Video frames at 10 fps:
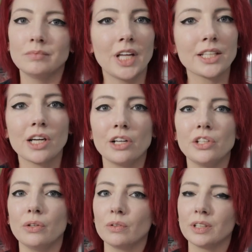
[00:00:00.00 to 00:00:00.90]
That's on
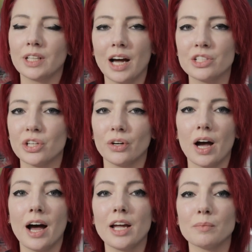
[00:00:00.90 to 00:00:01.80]
you, got you.
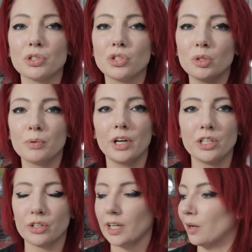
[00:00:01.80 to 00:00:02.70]
I am super
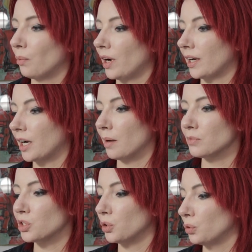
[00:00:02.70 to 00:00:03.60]
intricate when it
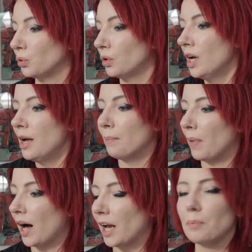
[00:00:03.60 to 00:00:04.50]
comes to
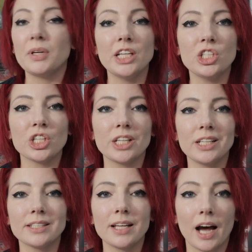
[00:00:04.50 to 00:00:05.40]
my
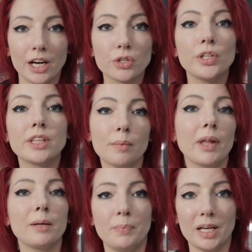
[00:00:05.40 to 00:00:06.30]
PGs. I treat them
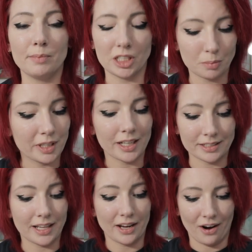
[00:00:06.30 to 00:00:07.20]
like babies
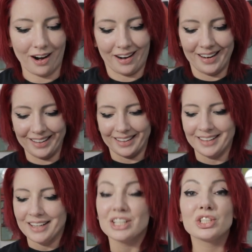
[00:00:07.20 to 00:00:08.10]
because they are.
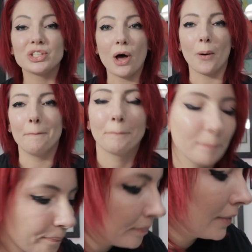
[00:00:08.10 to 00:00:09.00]
So,
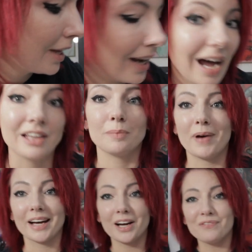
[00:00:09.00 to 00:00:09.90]
I have to
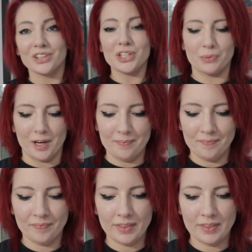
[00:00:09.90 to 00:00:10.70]
back up for this one.